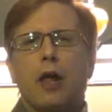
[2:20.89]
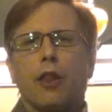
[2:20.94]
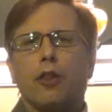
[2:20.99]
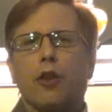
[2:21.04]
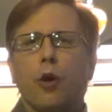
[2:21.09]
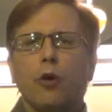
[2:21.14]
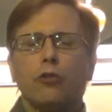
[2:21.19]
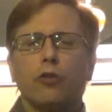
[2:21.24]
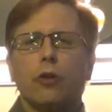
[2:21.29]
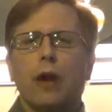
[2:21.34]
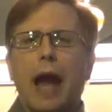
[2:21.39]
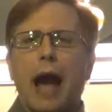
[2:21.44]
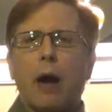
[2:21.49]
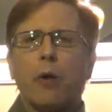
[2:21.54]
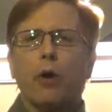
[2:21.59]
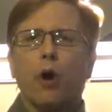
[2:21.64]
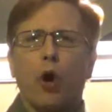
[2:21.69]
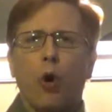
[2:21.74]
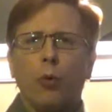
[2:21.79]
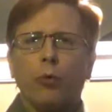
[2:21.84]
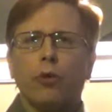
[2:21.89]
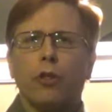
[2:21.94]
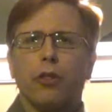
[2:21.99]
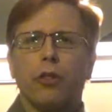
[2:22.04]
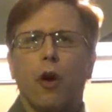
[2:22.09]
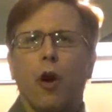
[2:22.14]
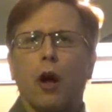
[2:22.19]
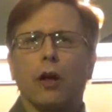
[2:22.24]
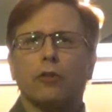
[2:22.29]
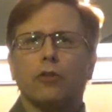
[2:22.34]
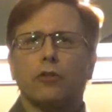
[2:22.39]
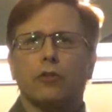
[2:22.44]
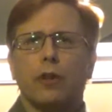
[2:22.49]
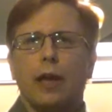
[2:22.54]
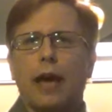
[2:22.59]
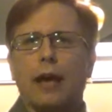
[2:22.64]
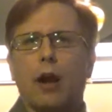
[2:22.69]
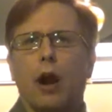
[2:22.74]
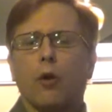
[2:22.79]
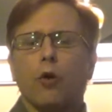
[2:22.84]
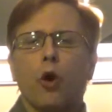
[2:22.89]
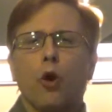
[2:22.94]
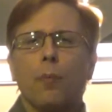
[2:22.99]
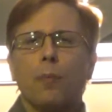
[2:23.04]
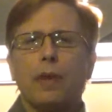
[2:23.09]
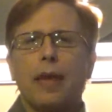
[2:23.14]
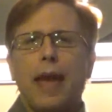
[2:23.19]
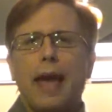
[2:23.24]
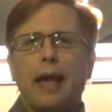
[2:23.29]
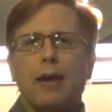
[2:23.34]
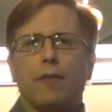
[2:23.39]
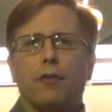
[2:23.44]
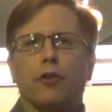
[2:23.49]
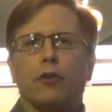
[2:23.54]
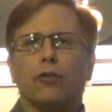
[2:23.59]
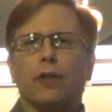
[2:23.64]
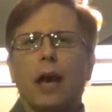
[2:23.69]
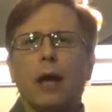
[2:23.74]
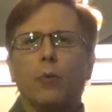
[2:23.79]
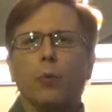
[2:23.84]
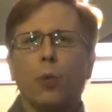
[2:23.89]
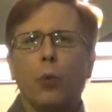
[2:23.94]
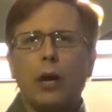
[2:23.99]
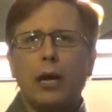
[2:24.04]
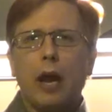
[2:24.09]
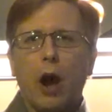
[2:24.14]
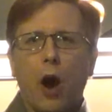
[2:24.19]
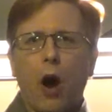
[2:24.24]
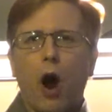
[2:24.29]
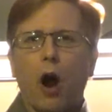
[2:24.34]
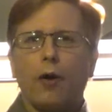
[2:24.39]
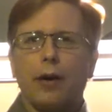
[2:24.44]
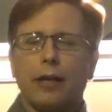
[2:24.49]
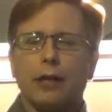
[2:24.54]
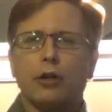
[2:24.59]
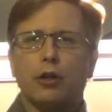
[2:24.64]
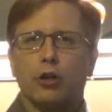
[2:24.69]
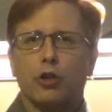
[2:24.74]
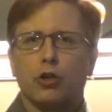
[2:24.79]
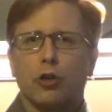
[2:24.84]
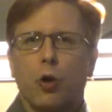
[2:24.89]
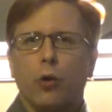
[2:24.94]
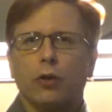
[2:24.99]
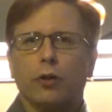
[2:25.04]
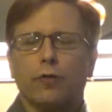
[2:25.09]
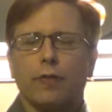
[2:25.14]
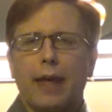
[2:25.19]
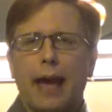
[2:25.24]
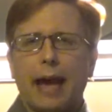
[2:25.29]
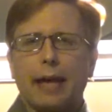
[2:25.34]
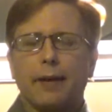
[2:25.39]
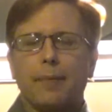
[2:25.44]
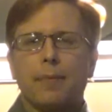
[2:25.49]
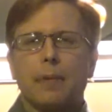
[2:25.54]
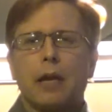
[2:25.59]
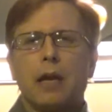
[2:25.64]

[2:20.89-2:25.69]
those are our own thoughts and our own behaviors, and we are in control of that.